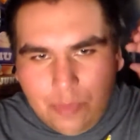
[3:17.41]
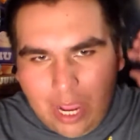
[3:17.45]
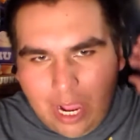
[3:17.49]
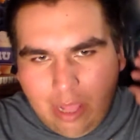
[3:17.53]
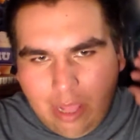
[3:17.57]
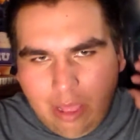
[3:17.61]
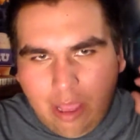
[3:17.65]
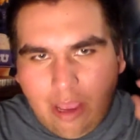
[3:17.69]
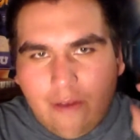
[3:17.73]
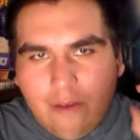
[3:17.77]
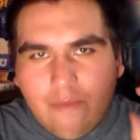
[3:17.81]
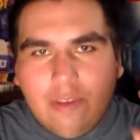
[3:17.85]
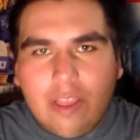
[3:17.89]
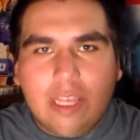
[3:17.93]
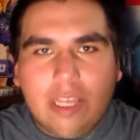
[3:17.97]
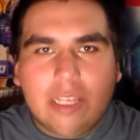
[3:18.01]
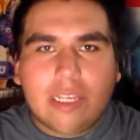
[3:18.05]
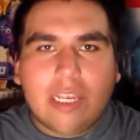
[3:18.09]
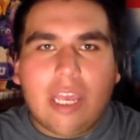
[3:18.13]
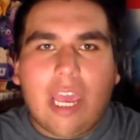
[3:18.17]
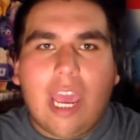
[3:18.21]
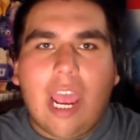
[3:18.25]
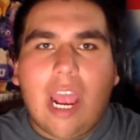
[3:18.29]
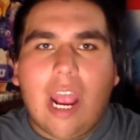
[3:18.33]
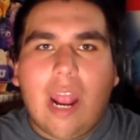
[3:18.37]
I loved
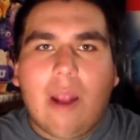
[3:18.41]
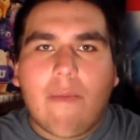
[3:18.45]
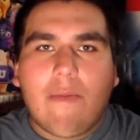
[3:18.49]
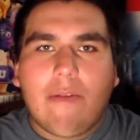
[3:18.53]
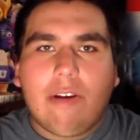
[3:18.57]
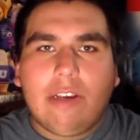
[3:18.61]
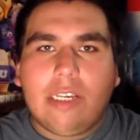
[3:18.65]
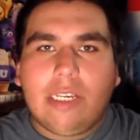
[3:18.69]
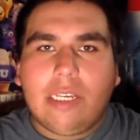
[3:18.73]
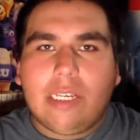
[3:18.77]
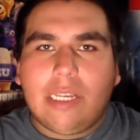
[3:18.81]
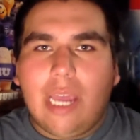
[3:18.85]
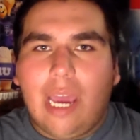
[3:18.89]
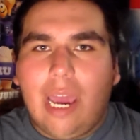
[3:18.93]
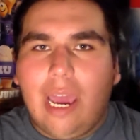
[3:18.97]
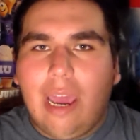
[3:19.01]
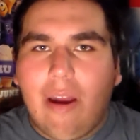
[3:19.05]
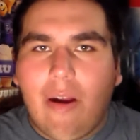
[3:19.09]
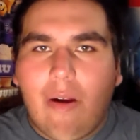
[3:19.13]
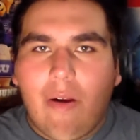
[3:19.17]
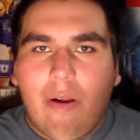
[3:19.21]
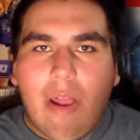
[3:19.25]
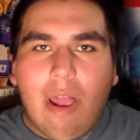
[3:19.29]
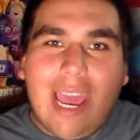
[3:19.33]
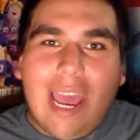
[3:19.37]
his camera
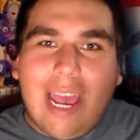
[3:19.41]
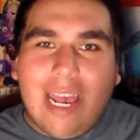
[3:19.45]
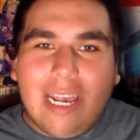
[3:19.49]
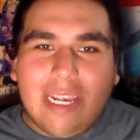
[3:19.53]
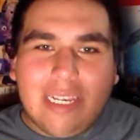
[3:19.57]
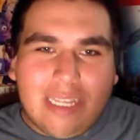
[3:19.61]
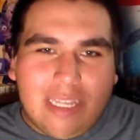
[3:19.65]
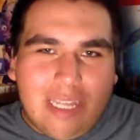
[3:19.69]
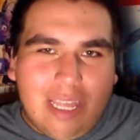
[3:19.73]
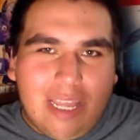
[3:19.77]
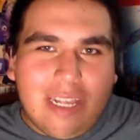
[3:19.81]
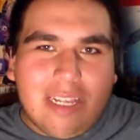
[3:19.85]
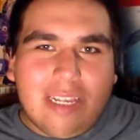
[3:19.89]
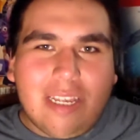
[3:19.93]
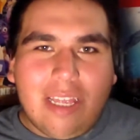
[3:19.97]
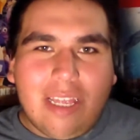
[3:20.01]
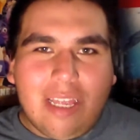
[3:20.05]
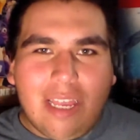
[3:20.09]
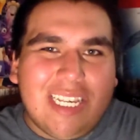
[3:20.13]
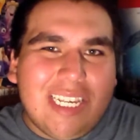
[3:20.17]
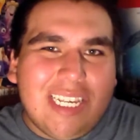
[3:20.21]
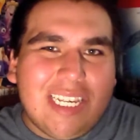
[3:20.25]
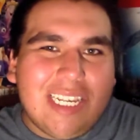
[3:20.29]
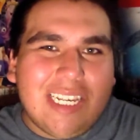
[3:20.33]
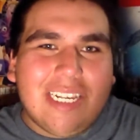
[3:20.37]
style. He has this,
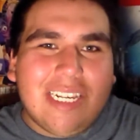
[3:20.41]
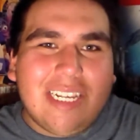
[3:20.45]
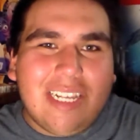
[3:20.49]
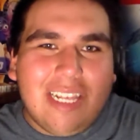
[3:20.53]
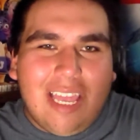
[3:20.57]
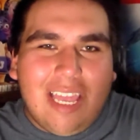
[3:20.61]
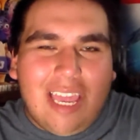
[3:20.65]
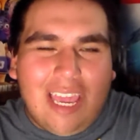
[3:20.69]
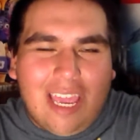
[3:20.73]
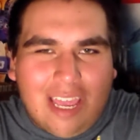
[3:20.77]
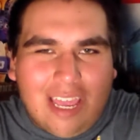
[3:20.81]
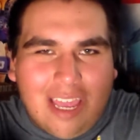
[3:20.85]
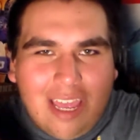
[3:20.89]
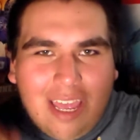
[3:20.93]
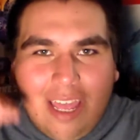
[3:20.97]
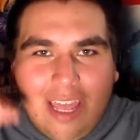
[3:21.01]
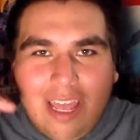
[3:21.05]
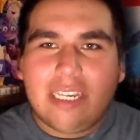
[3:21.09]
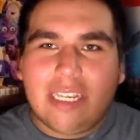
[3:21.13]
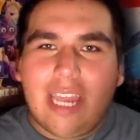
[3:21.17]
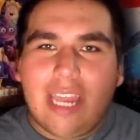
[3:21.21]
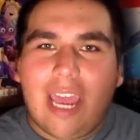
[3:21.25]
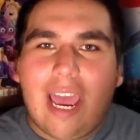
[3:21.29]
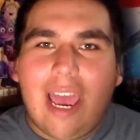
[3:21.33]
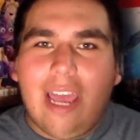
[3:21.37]
this sleek
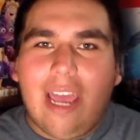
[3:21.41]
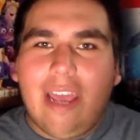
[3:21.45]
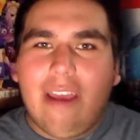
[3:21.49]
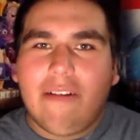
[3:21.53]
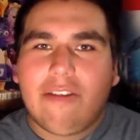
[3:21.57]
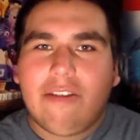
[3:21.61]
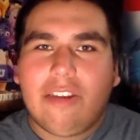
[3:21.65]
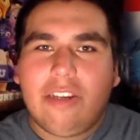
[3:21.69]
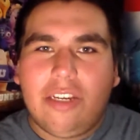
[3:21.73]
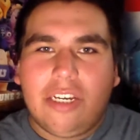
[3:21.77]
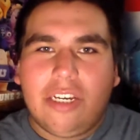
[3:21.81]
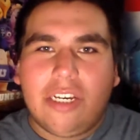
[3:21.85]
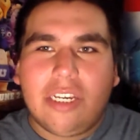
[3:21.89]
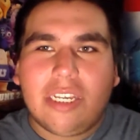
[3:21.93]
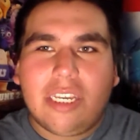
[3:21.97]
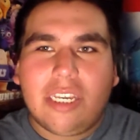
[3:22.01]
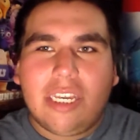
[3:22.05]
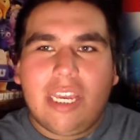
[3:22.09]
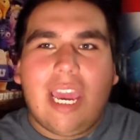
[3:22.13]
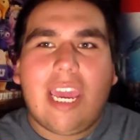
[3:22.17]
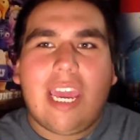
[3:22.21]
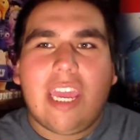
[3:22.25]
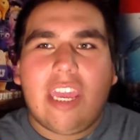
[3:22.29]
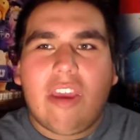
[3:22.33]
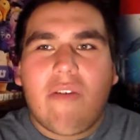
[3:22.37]
style to
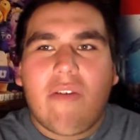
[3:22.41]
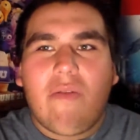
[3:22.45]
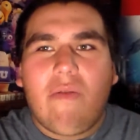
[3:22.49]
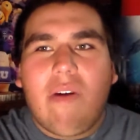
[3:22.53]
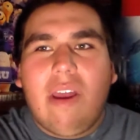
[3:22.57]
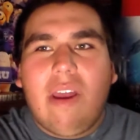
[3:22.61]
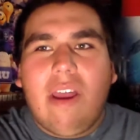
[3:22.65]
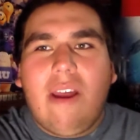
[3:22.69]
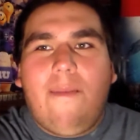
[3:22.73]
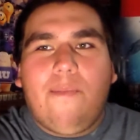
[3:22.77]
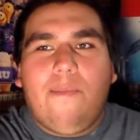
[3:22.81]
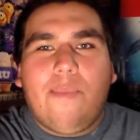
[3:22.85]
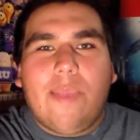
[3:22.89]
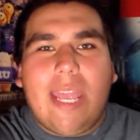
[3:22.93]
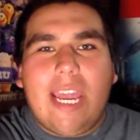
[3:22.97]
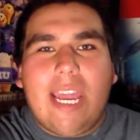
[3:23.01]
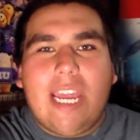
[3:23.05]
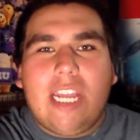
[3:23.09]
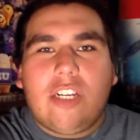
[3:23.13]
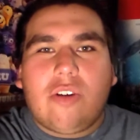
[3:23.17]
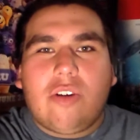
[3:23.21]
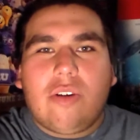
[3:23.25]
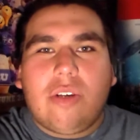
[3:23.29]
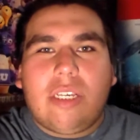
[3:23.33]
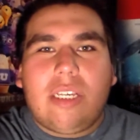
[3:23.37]
just get you
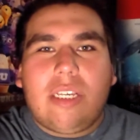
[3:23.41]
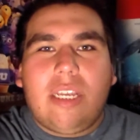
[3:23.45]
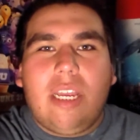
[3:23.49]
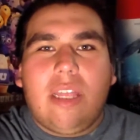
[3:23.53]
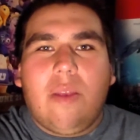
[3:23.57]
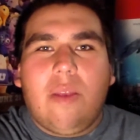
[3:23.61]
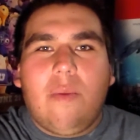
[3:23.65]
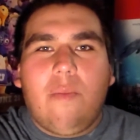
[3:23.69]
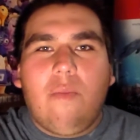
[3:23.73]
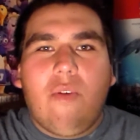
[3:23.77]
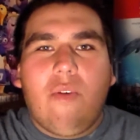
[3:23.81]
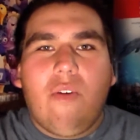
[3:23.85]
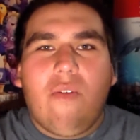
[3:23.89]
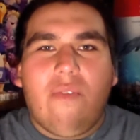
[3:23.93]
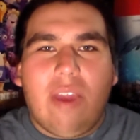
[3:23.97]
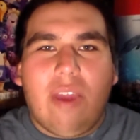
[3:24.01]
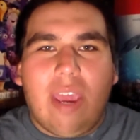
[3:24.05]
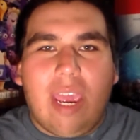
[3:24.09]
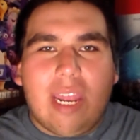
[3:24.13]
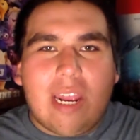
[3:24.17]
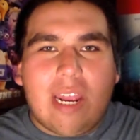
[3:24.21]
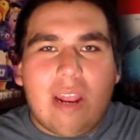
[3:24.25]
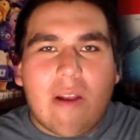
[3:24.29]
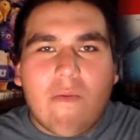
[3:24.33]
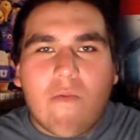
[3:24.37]
interested in the
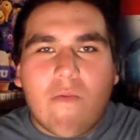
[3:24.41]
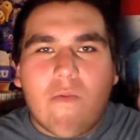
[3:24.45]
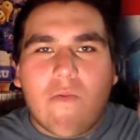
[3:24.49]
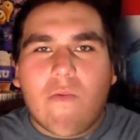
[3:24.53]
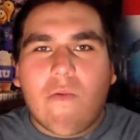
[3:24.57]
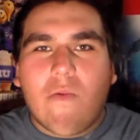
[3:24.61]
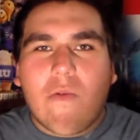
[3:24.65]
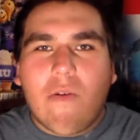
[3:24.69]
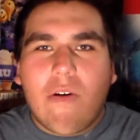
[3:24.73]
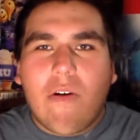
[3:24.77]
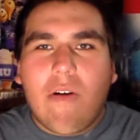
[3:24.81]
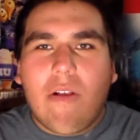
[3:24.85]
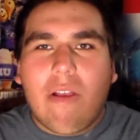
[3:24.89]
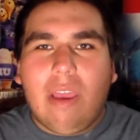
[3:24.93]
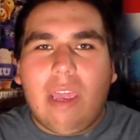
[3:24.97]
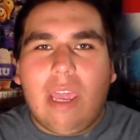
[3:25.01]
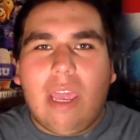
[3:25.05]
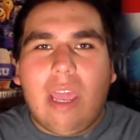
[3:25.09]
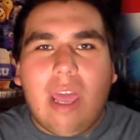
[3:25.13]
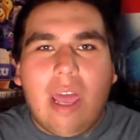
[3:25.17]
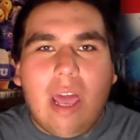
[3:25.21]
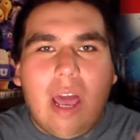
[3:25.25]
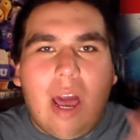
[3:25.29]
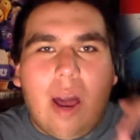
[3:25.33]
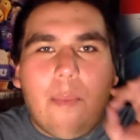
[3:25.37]
movie, and I
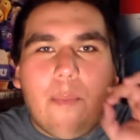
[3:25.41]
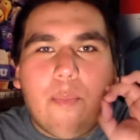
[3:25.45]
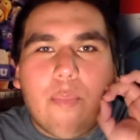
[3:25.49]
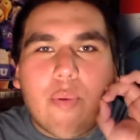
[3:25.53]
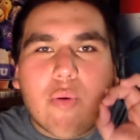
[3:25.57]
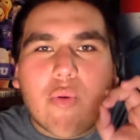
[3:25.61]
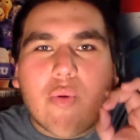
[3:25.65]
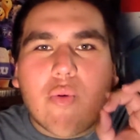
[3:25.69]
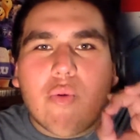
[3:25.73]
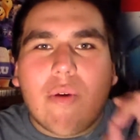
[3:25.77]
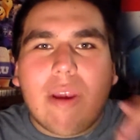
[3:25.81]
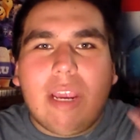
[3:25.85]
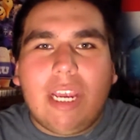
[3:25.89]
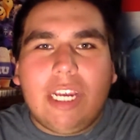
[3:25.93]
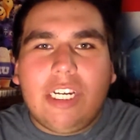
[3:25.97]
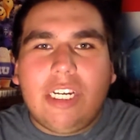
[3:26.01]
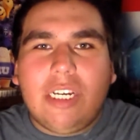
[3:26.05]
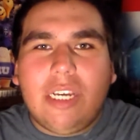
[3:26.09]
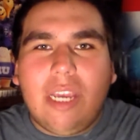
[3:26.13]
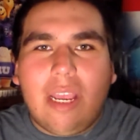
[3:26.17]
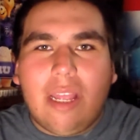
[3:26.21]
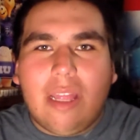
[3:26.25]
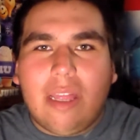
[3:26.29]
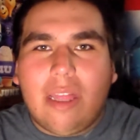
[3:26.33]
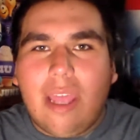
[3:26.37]
really
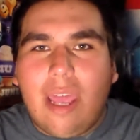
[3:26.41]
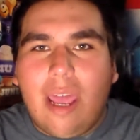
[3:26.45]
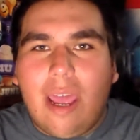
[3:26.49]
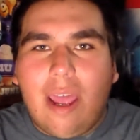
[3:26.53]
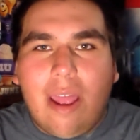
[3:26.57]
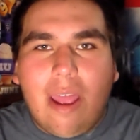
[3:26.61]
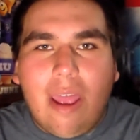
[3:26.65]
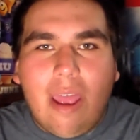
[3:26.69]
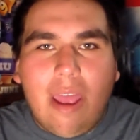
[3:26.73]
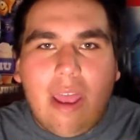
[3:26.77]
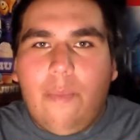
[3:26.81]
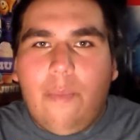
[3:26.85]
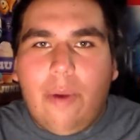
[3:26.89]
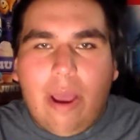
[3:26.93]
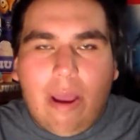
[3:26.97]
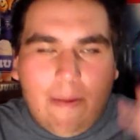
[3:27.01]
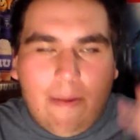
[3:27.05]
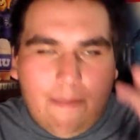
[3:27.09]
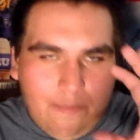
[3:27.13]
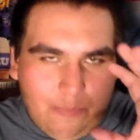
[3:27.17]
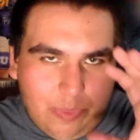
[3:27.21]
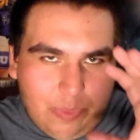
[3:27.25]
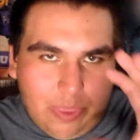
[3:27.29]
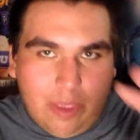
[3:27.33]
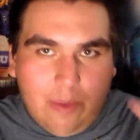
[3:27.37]
appreciate that
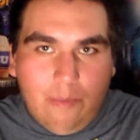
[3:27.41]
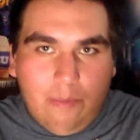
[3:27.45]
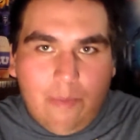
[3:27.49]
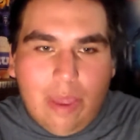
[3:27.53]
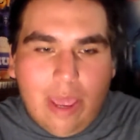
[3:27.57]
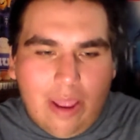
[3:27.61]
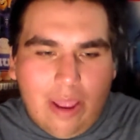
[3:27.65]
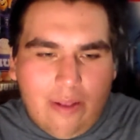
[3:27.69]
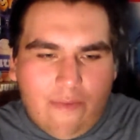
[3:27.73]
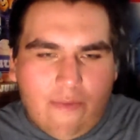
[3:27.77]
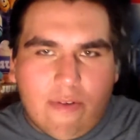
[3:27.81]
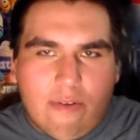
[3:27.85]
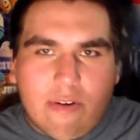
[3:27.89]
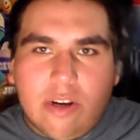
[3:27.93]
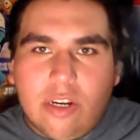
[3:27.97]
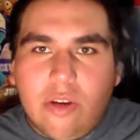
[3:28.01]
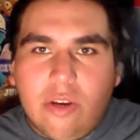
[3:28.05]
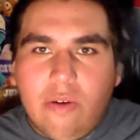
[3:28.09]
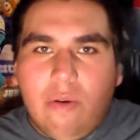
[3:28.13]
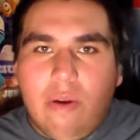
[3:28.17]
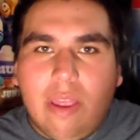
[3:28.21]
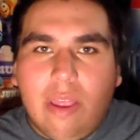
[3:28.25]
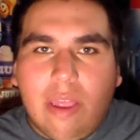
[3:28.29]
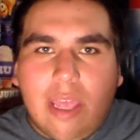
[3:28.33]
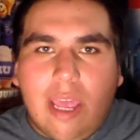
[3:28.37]
about the man for
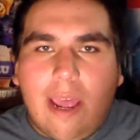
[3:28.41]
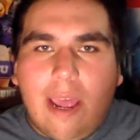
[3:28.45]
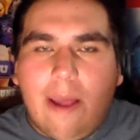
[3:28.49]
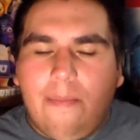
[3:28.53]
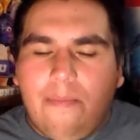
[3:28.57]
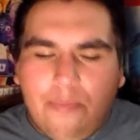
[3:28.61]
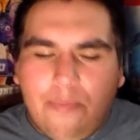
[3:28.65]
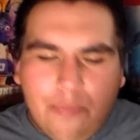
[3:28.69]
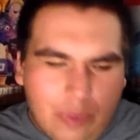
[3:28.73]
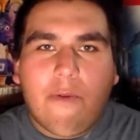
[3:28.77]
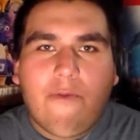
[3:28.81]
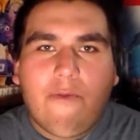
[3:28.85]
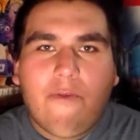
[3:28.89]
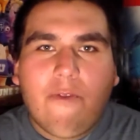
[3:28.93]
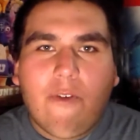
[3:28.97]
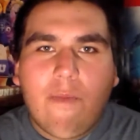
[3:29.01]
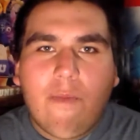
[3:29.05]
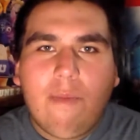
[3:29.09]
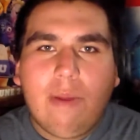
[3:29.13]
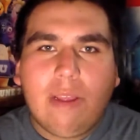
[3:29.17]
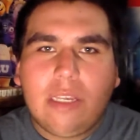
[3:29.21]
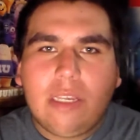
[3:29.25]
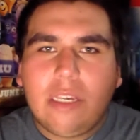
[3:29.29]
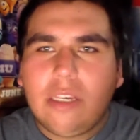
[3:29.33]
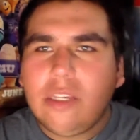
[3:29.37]
doing that. The
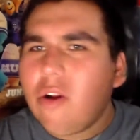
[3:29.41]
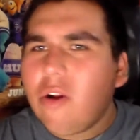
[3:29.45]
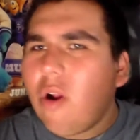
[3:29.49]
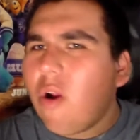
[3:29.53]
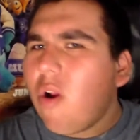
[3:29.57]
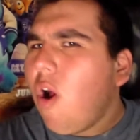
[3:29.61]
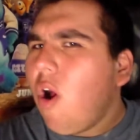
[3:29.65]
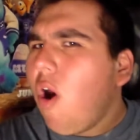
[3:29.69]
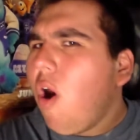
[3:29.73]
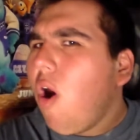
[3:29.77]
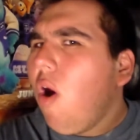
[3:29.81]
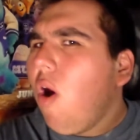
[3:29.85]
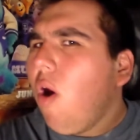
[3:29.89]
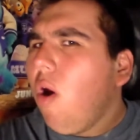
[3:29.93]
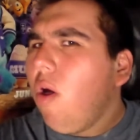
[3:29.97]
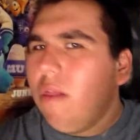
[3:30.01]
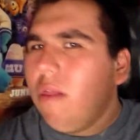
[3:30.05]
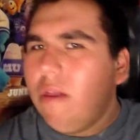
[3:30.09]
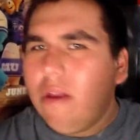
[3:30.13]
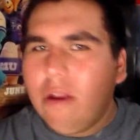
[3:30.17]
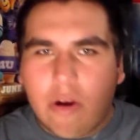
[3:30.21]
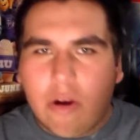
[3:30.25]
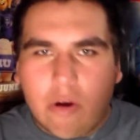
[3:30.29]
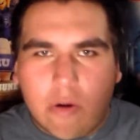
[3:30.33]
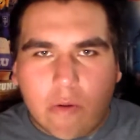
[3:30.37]
performances are
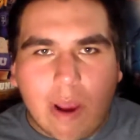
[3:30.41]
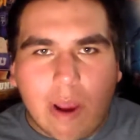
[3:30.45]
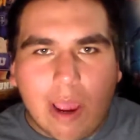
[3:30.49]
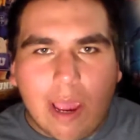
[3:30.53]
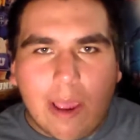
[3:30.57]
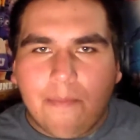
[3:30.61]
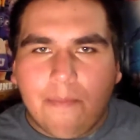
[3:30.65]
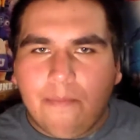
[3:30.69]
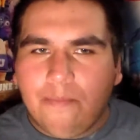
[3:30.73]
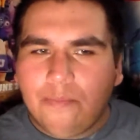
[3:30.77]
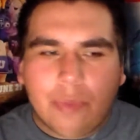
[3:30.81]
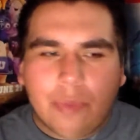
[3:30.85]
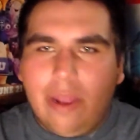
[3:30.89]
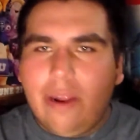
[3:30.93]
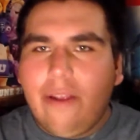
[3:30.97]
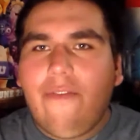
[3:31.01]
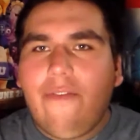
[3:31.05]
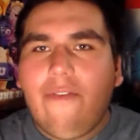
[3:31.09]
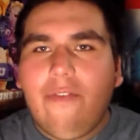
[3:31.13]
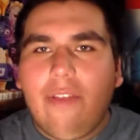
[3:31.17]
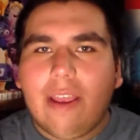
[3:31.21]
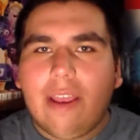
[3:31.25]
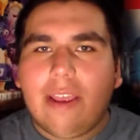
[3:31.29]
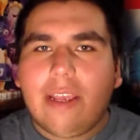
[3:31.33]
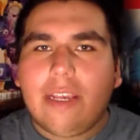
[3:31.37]
all great. Ben
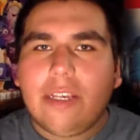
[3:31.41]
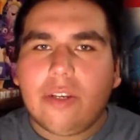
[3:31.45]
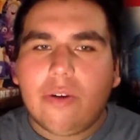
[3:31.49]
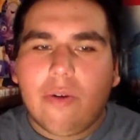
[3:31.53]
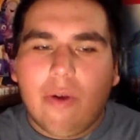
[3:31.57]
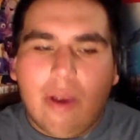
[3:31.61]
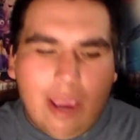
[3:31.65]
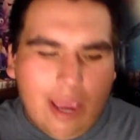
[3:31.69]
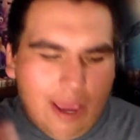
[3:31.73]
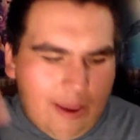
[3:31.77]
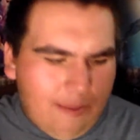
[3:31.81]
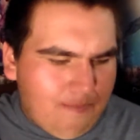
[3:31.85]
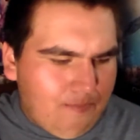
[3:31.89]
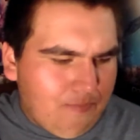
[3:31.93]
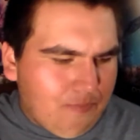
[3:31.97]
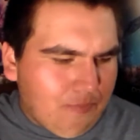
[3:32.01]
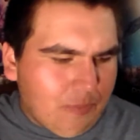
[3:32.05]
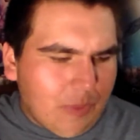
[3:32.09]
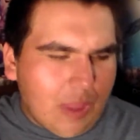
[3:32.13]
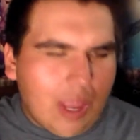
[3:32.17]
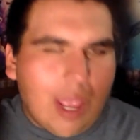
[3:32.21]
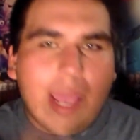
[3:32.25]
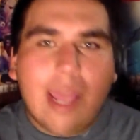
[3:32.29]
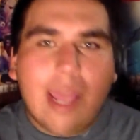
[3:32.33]
Affleck is great,